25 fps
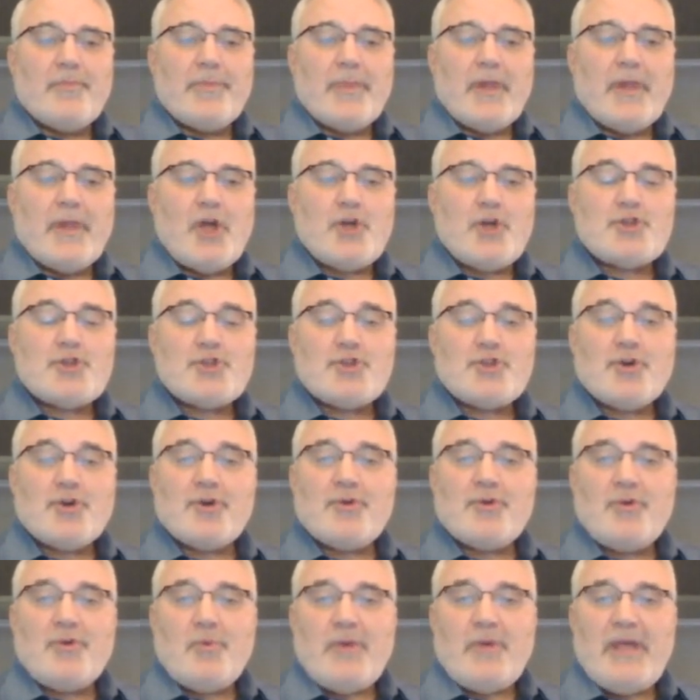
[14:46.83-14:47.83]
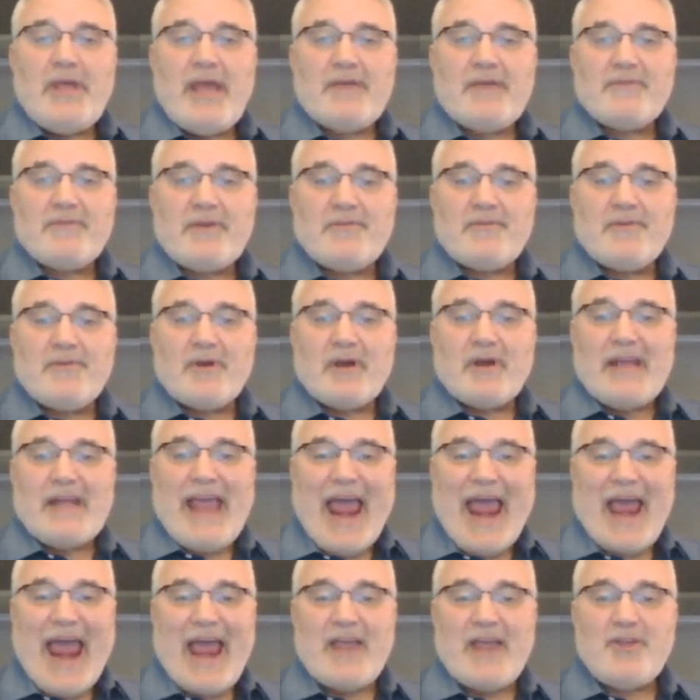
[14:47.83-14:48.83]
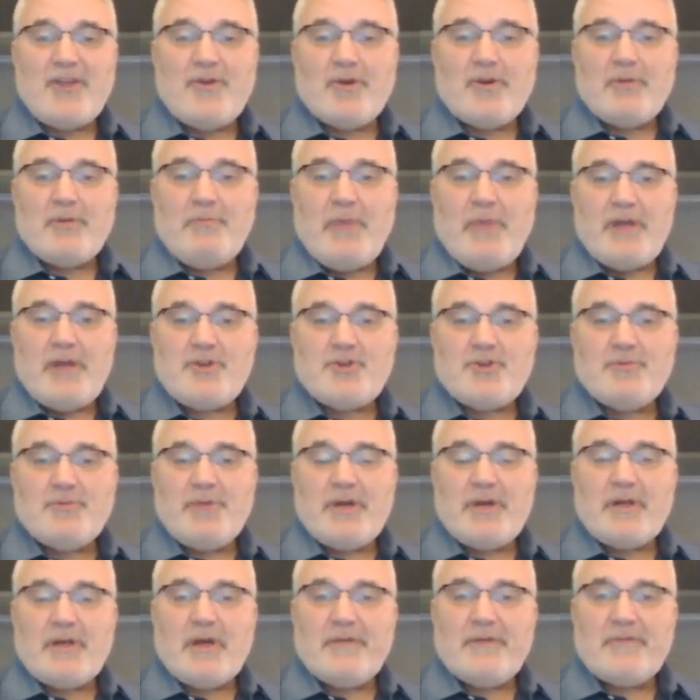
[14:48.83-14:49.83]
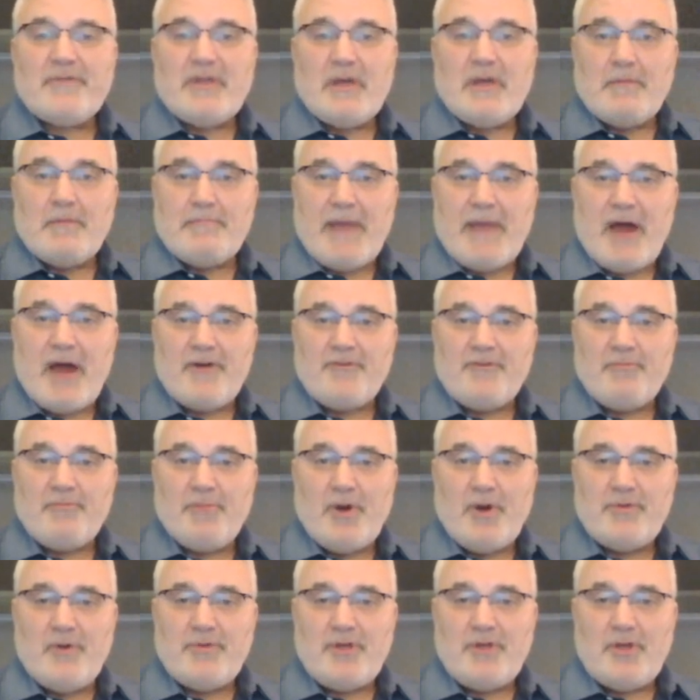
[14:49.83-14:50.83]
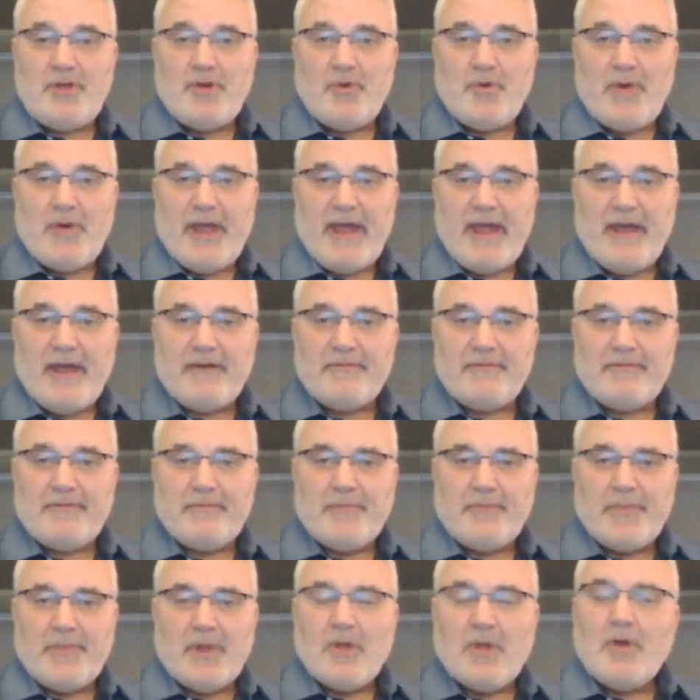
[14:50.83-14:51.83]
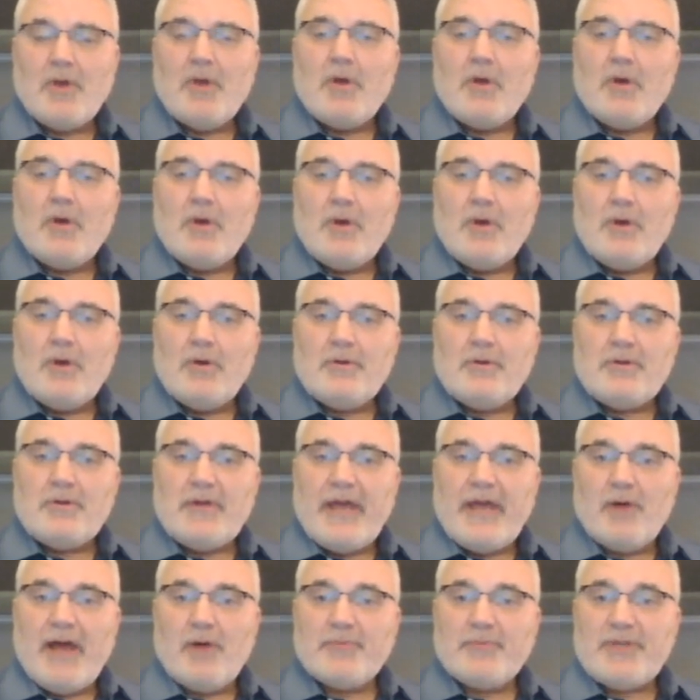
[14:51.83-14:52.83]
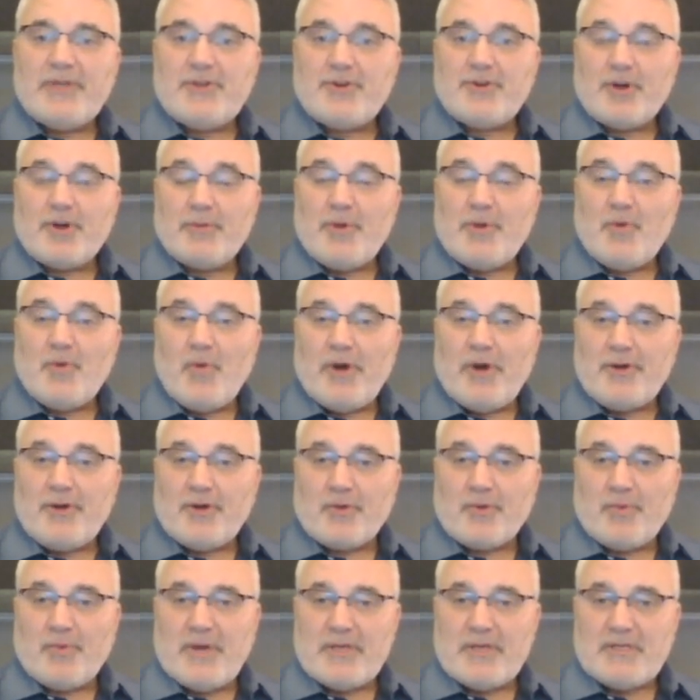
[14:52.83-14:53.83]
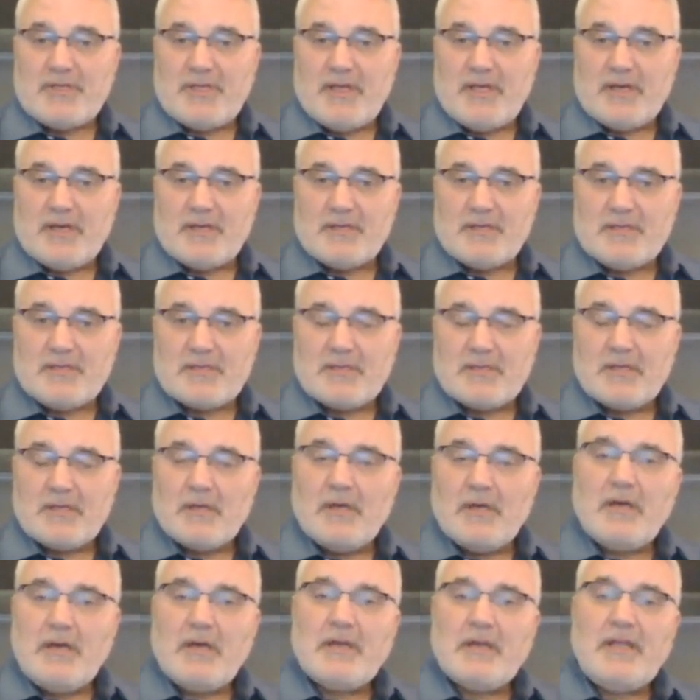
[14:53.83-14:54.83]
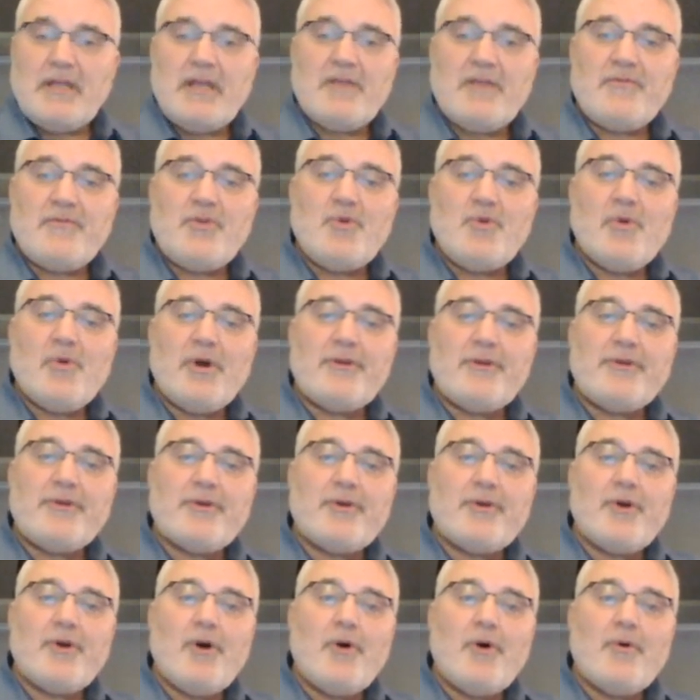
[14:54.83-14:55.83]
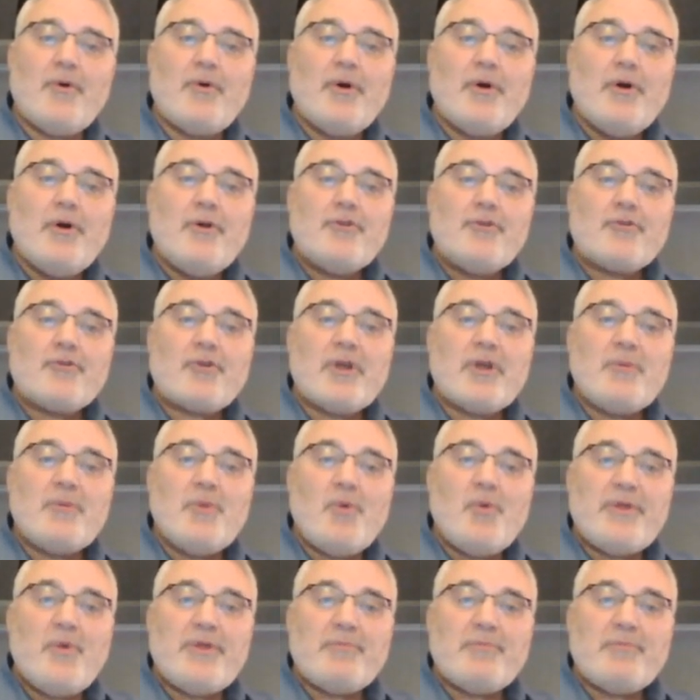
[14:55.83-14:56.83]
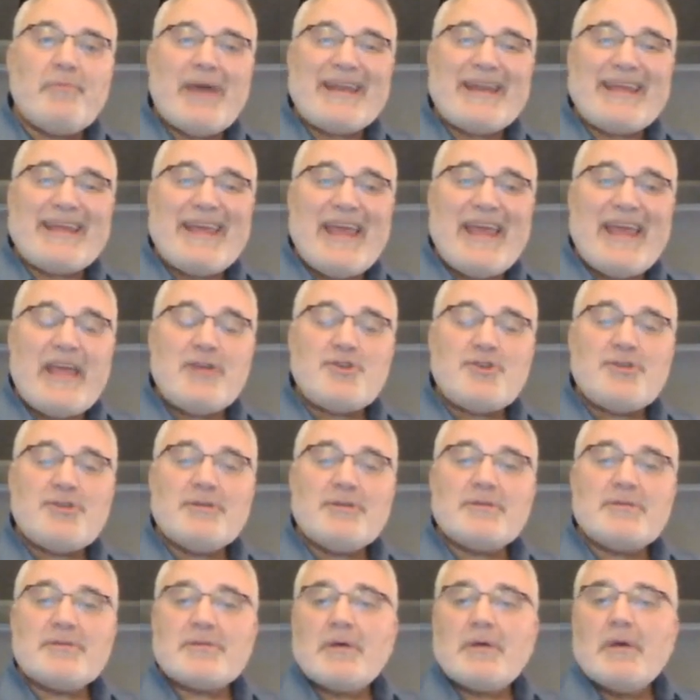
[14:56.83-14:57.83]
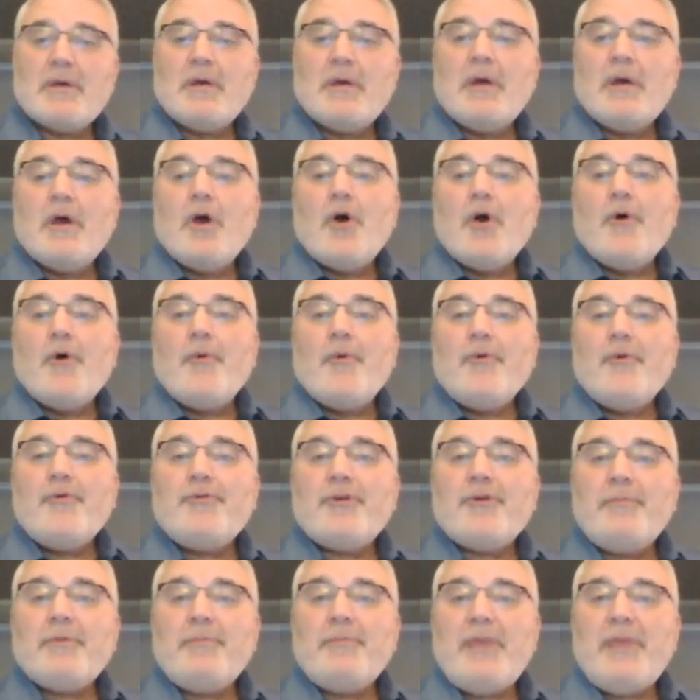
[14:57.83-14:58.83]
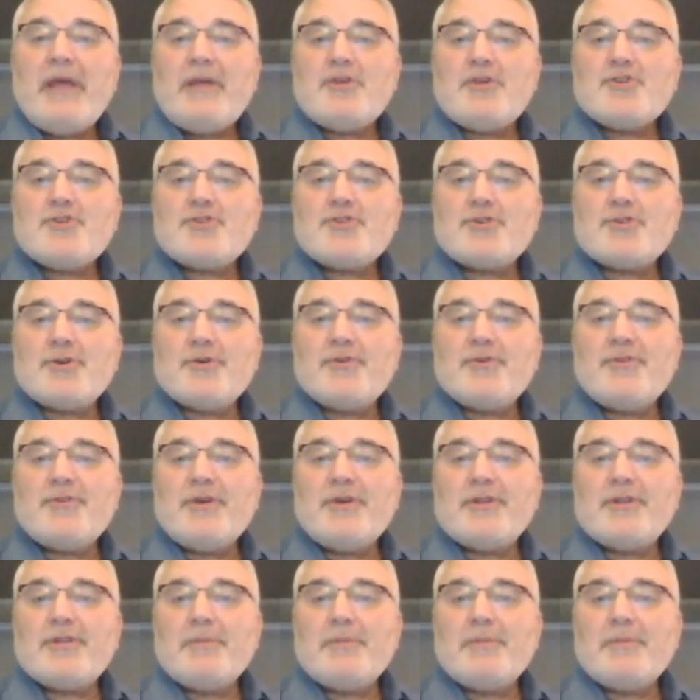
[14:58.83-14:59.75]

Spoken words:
assure that we have a very accurate measurement of the amount of bone that you have to help determine what your risk is, and if you undergo treatment with medications to make sure that the